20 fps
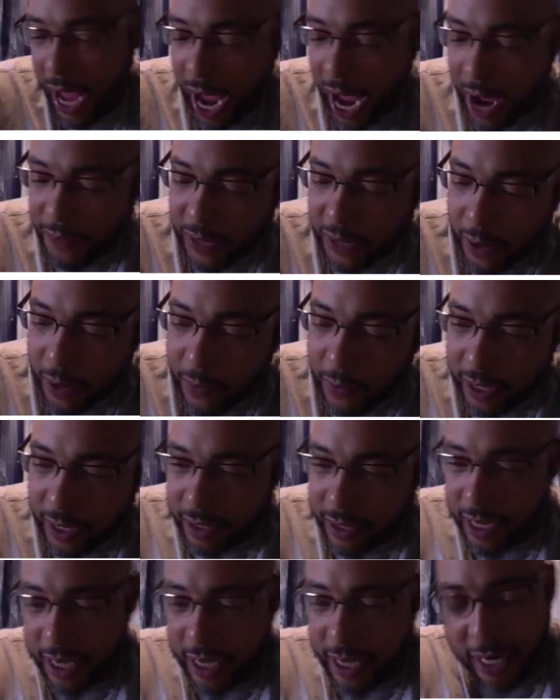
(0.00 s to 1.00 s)
after that win in
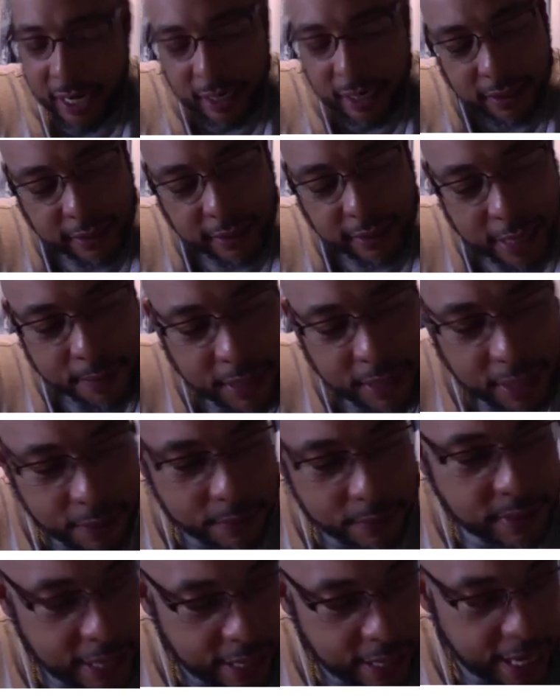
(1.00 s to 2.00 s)
Connecticut, he looked at
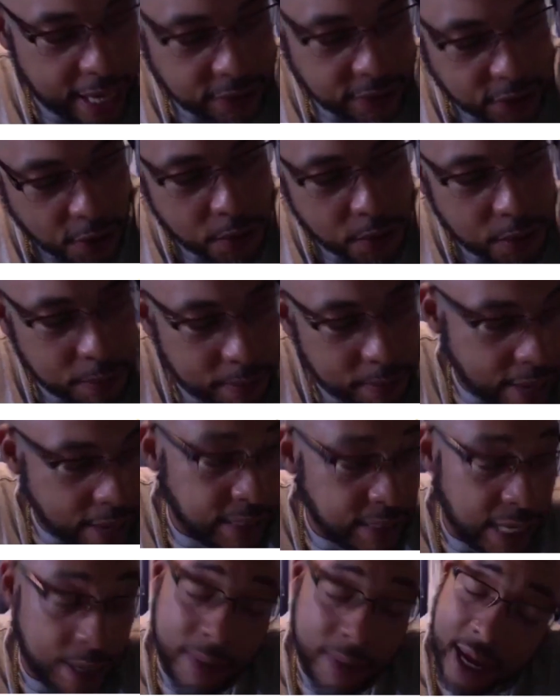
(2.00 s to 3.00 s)
me and I told him that I
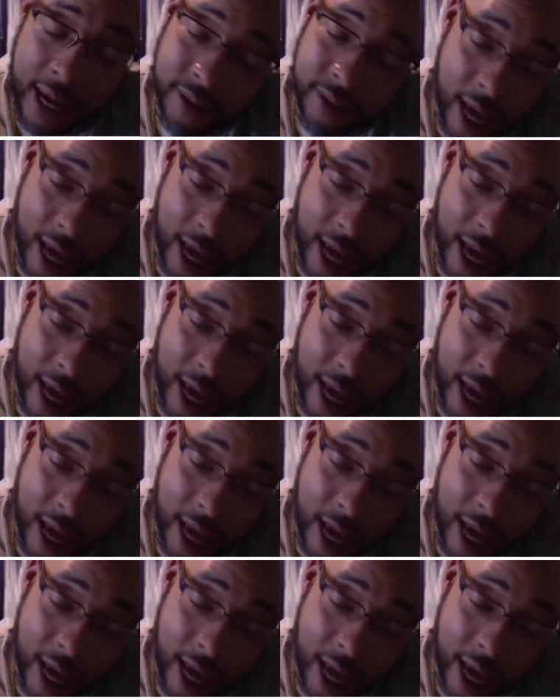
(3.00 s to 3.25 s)
was like, man,